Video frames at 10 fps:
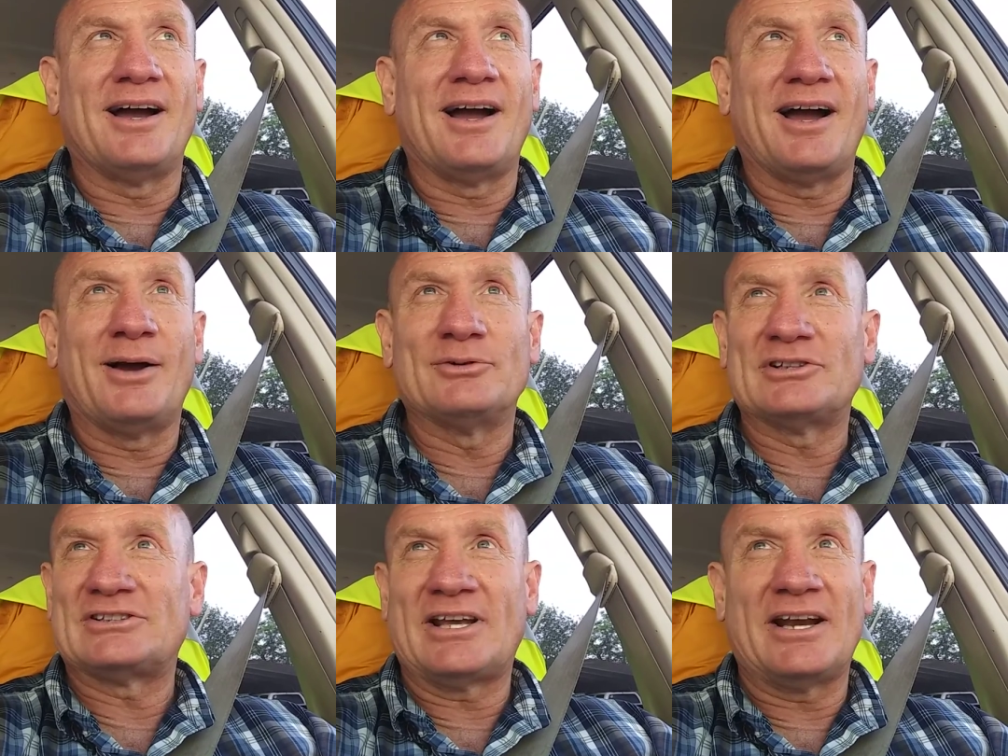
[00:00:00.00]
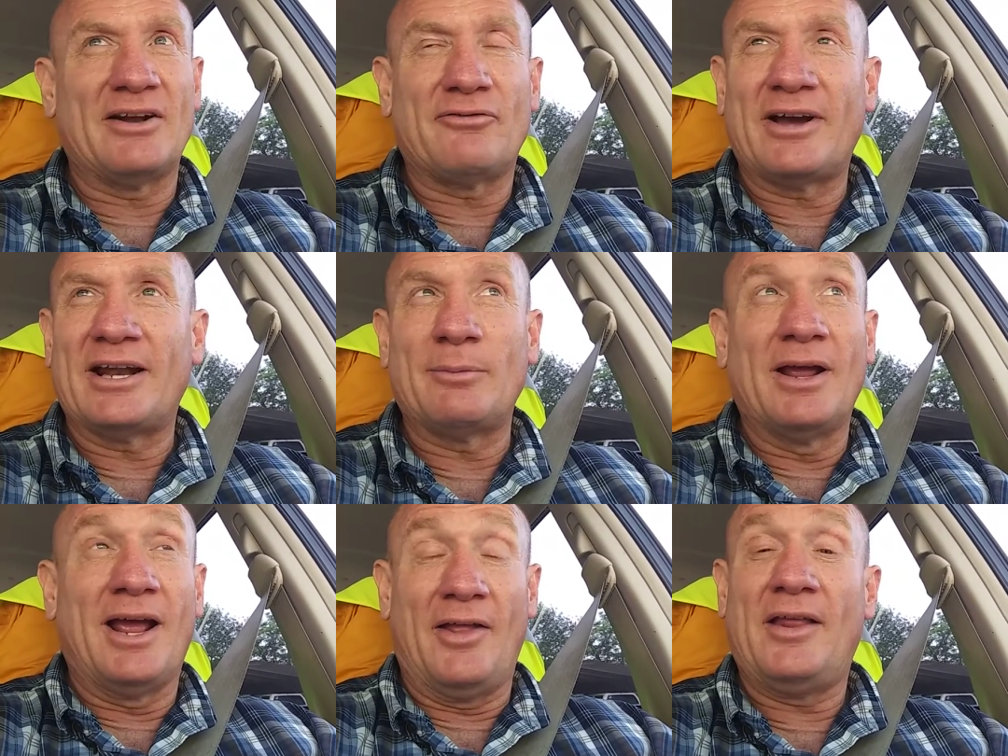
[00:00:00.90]
I was excited to fight him.
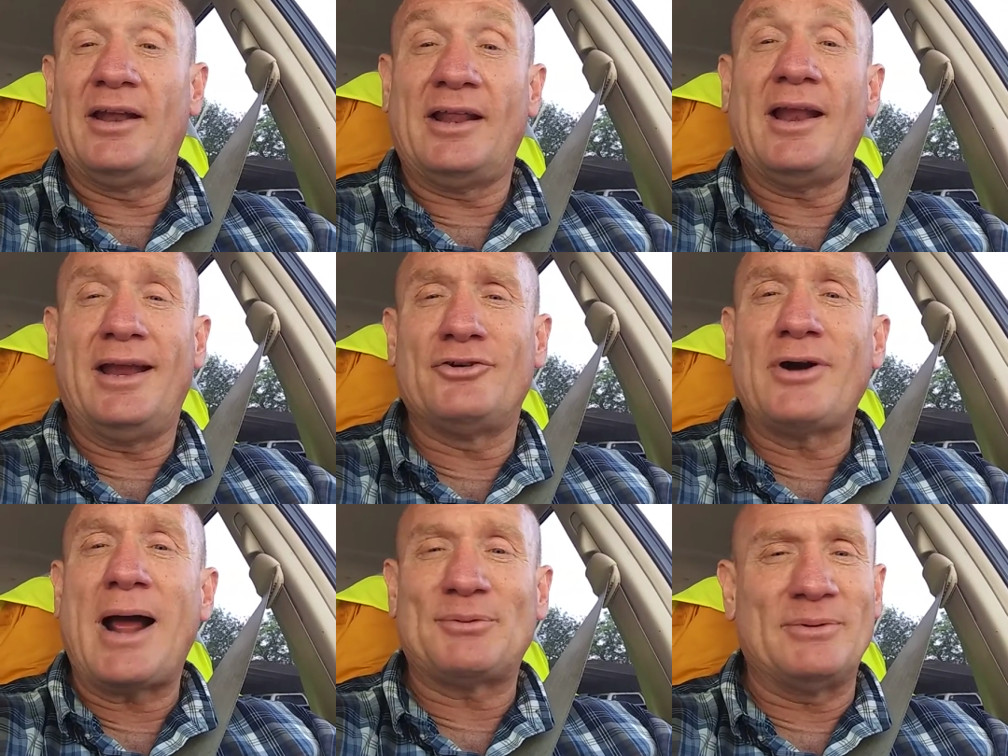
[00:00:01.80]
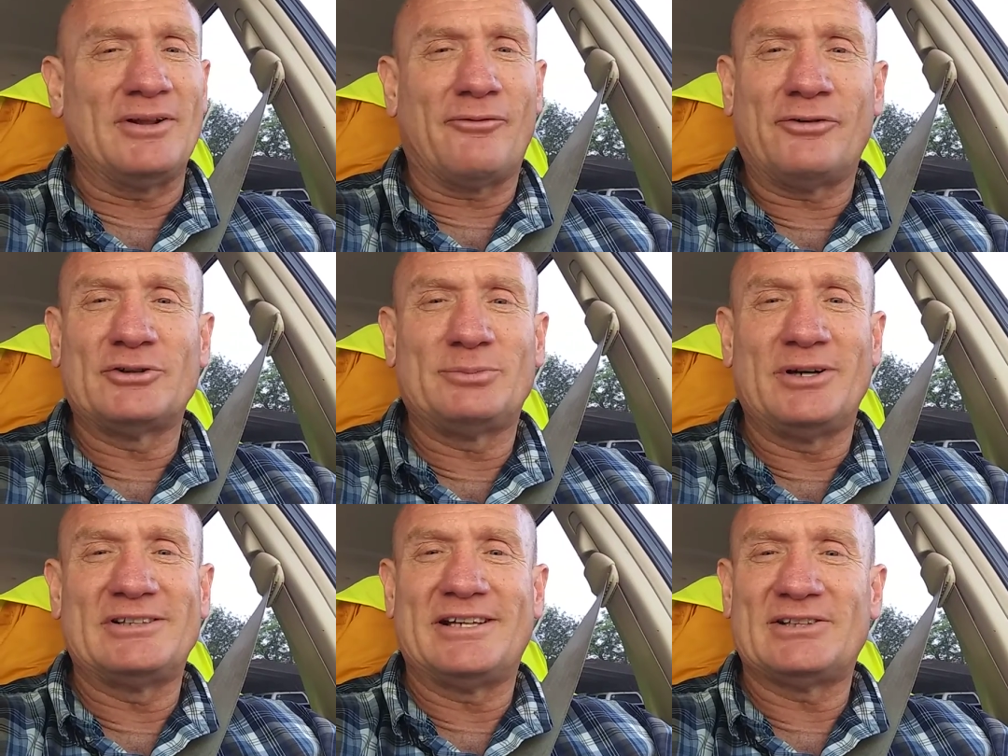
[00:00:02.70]
And then he drops me, the first
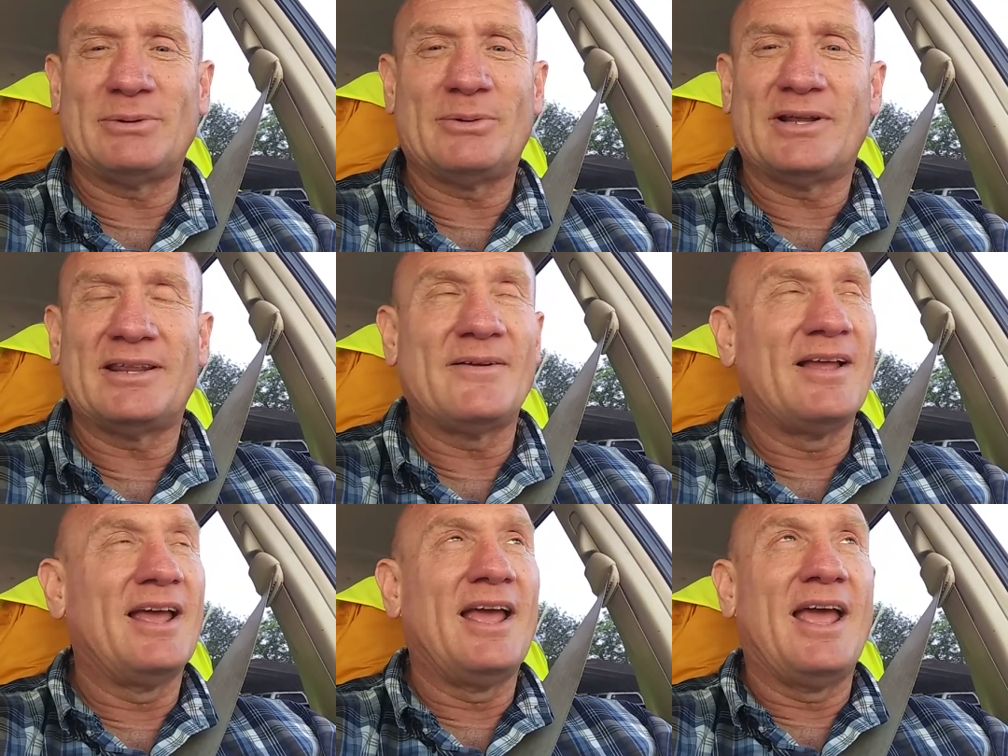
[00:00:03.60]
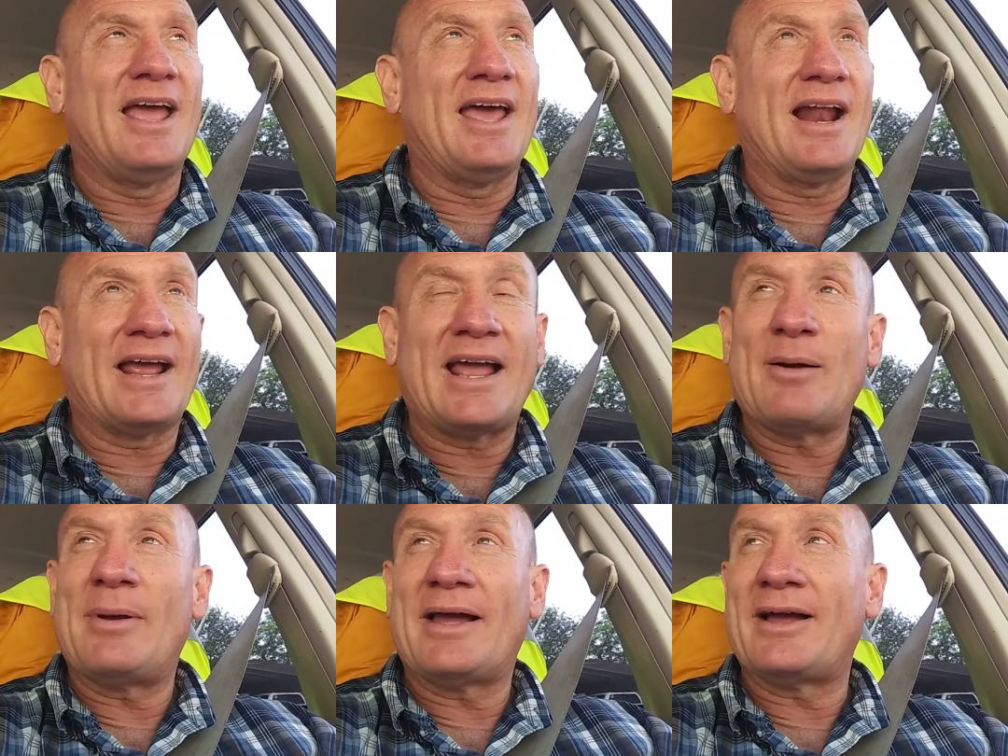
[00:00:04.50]
punch he hits me with, and I
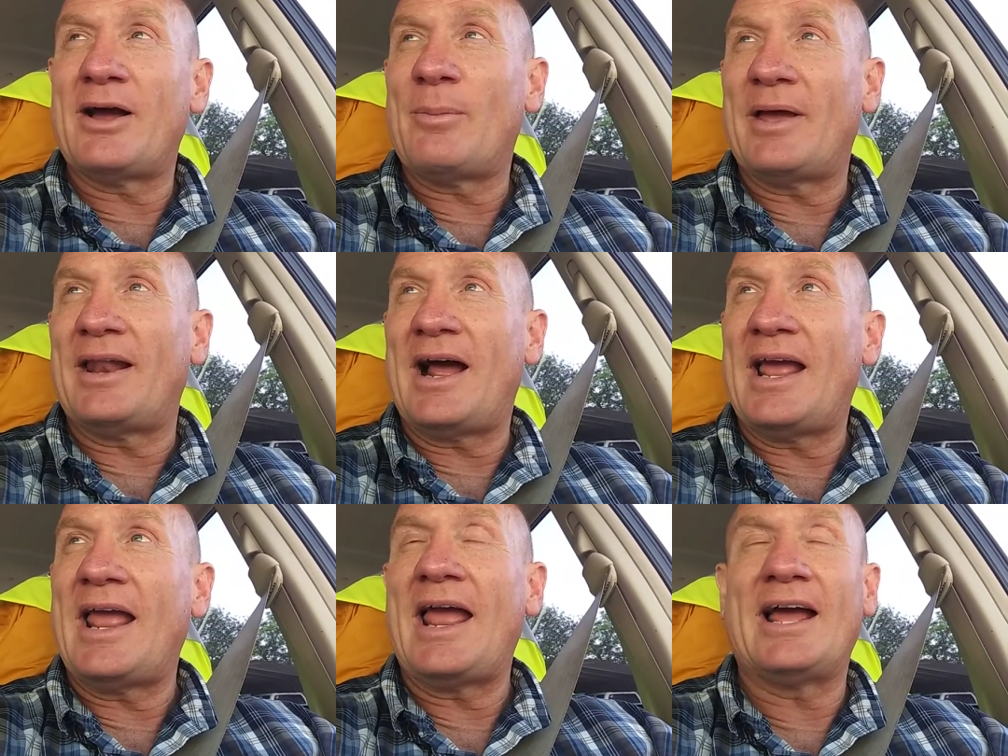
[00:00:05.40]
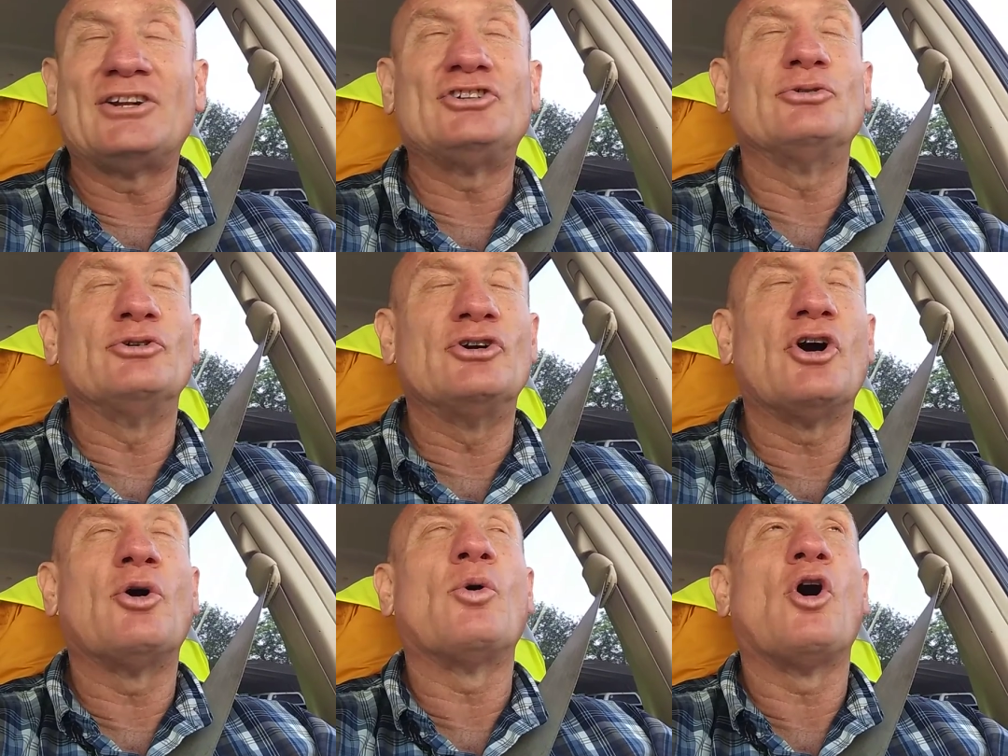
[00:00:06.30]
got back up, and I had to
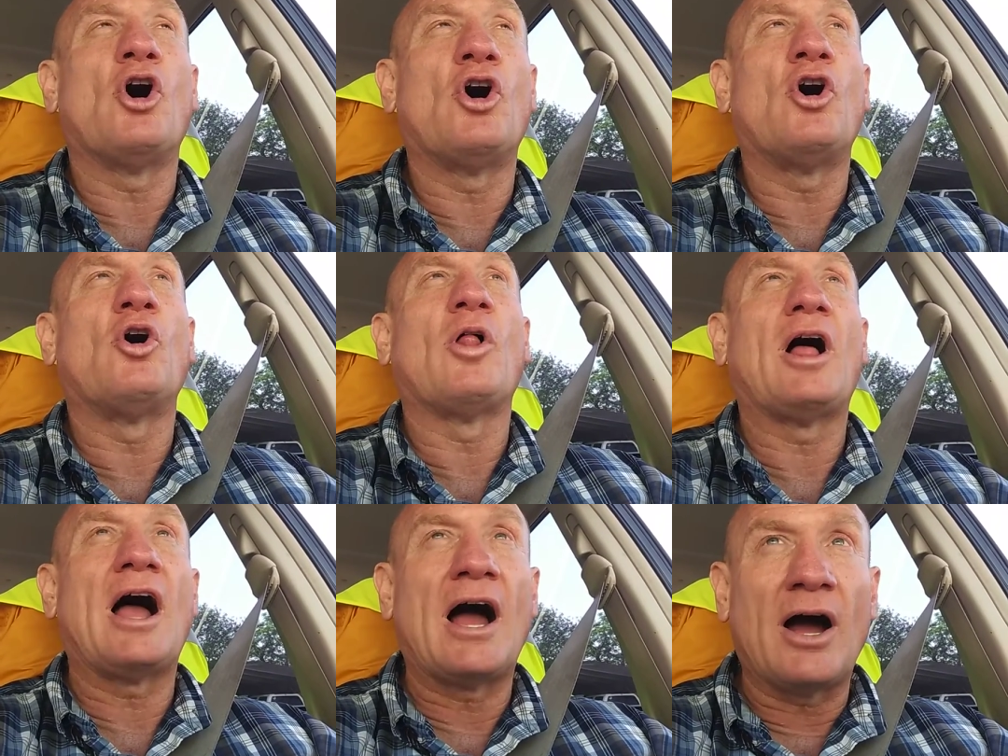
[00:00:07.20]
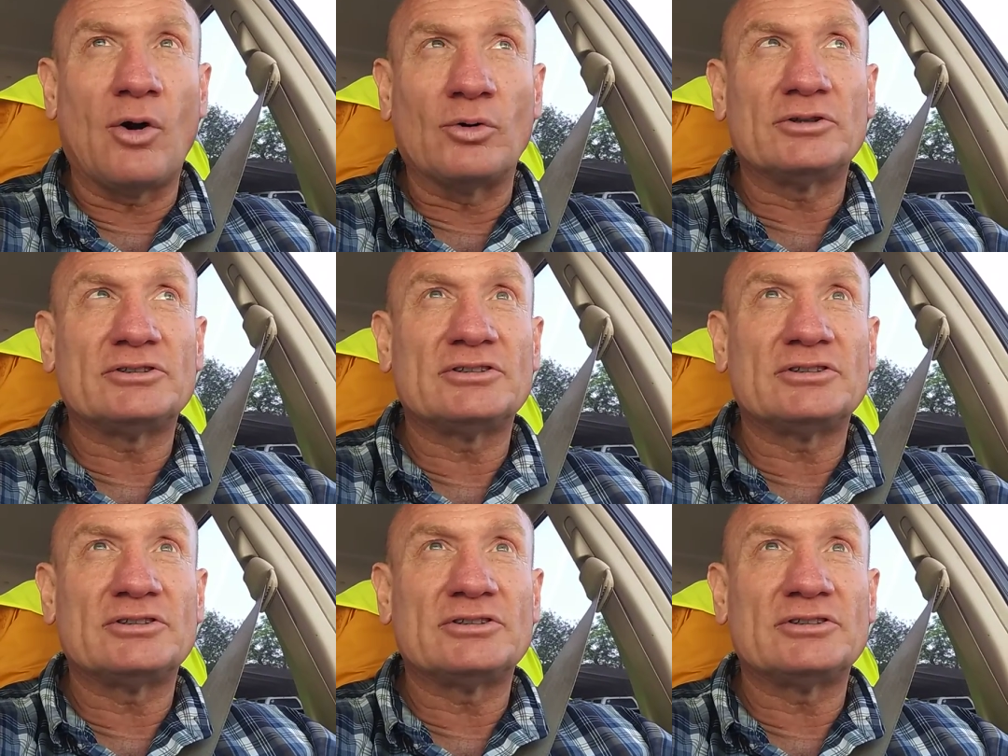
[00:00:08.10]
go all out.